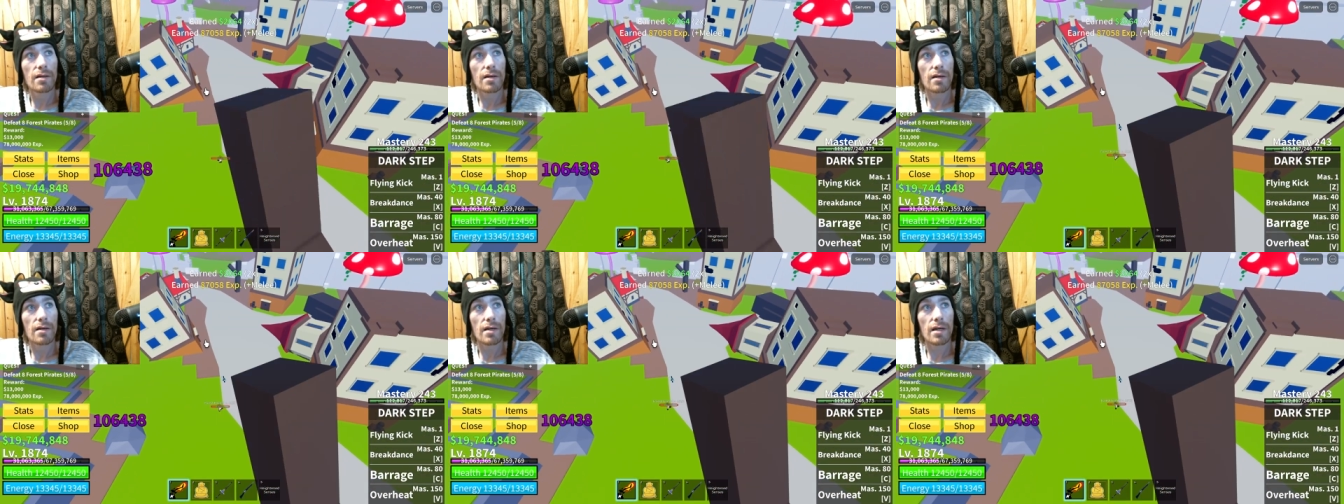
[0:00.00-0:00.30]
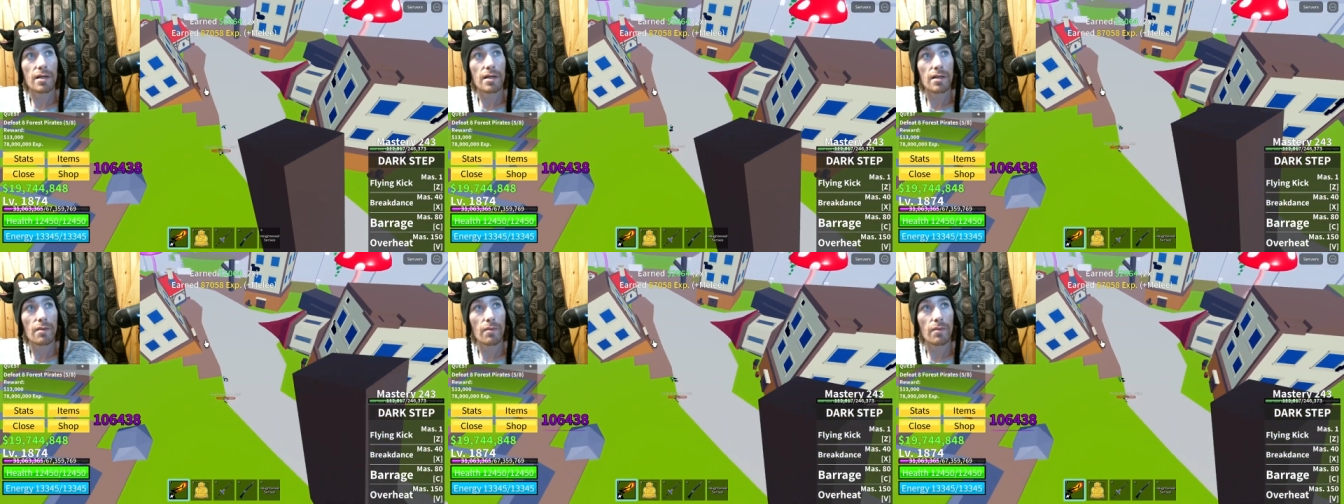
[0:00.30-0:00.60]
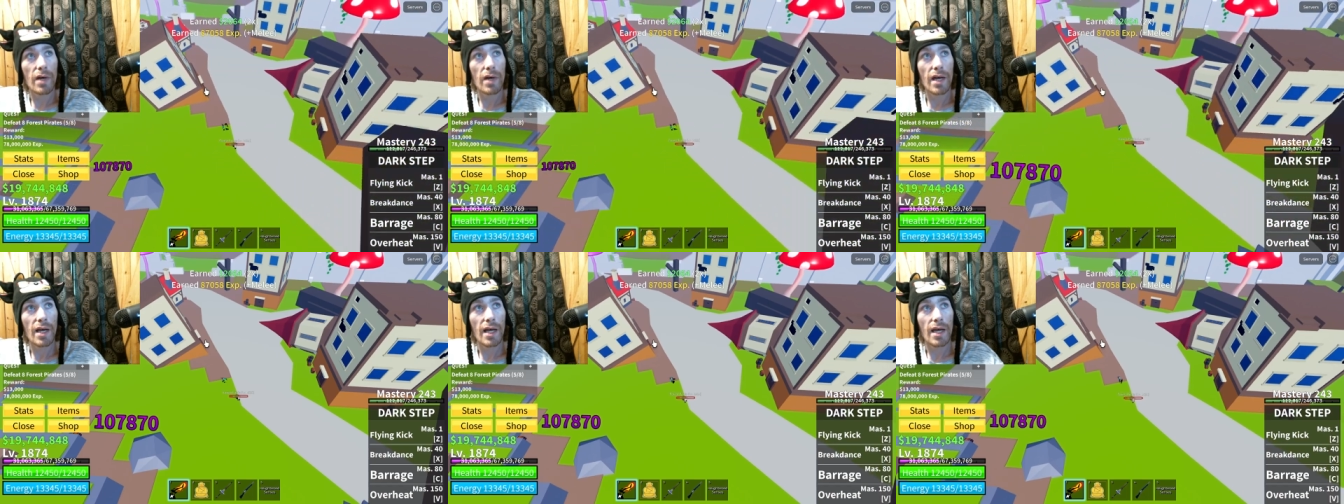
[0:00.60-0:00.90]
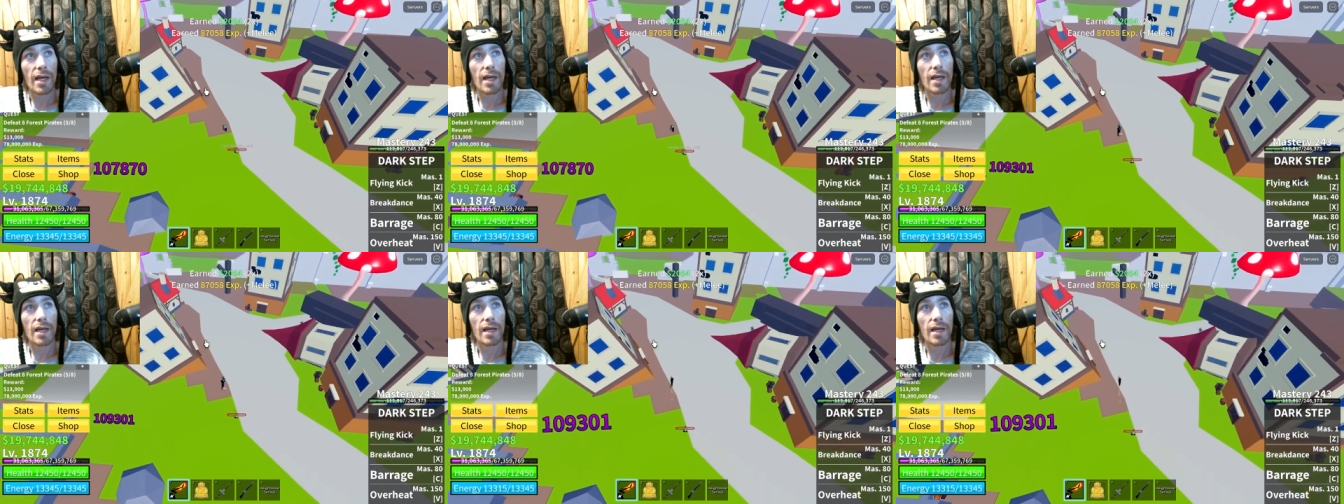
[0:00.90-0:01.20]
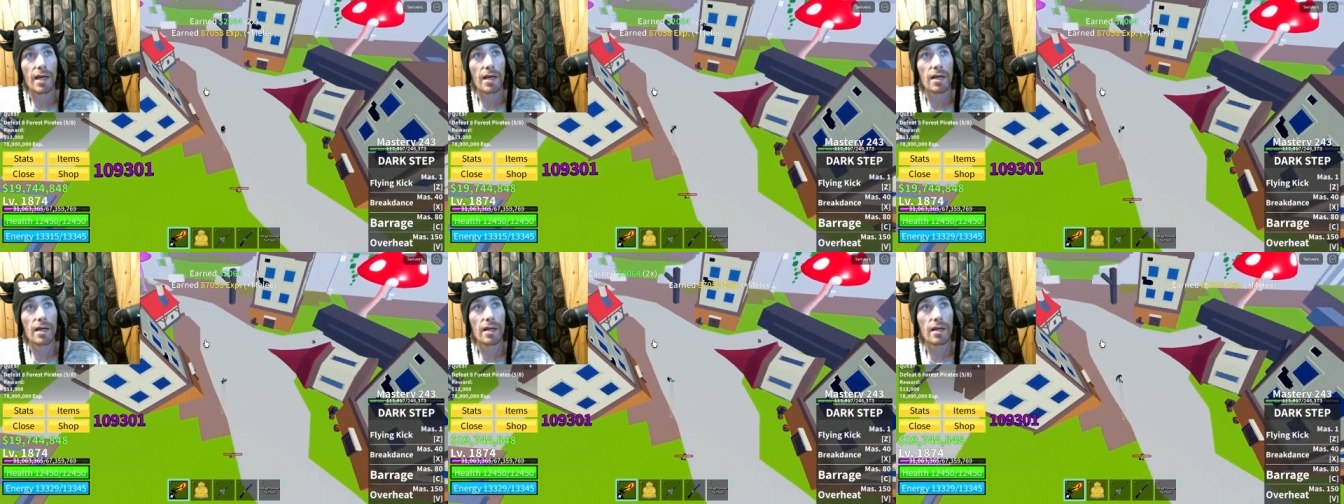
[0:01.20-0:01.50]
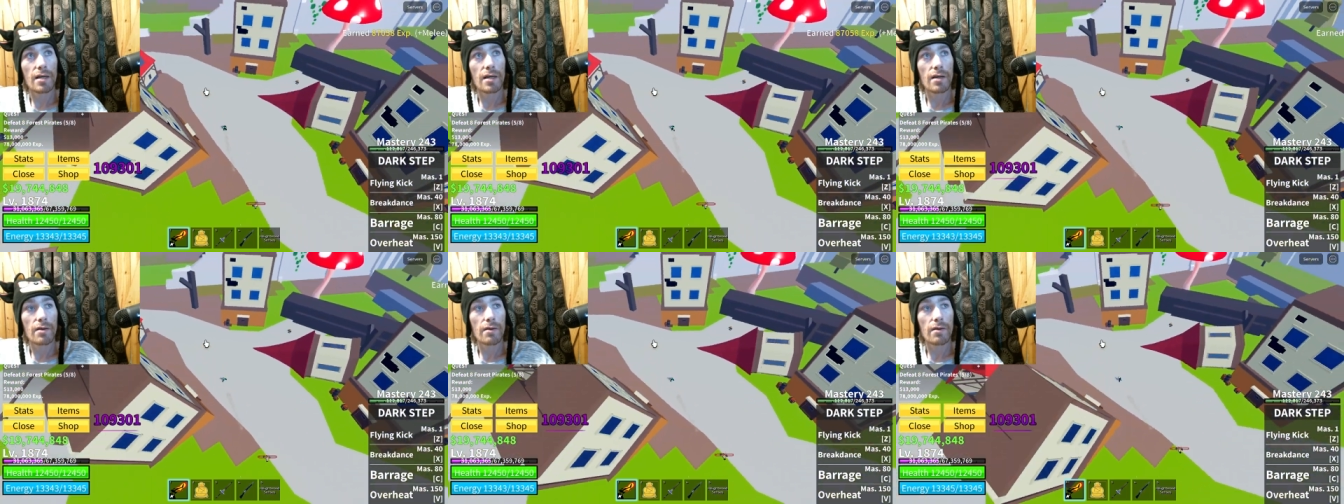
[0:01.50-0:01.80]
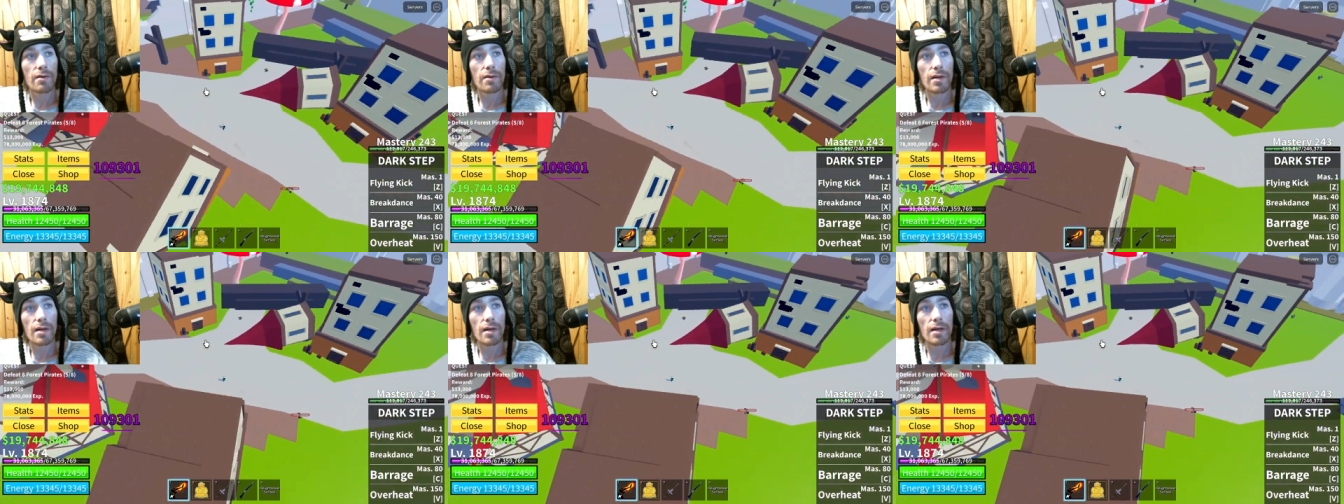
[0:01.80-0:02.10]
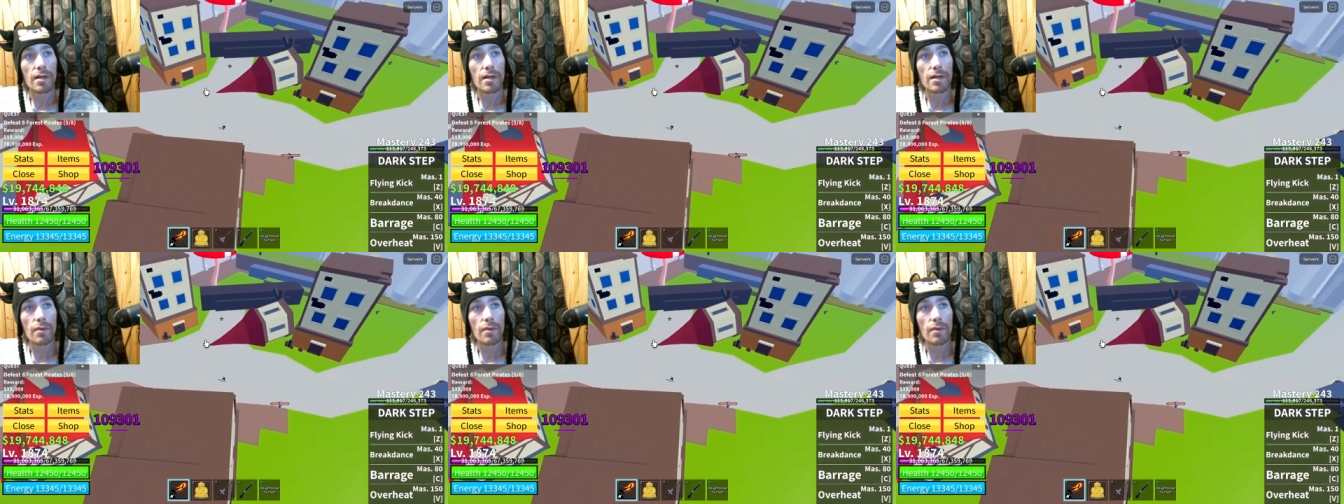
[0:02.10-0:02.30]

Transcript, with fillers: on the way on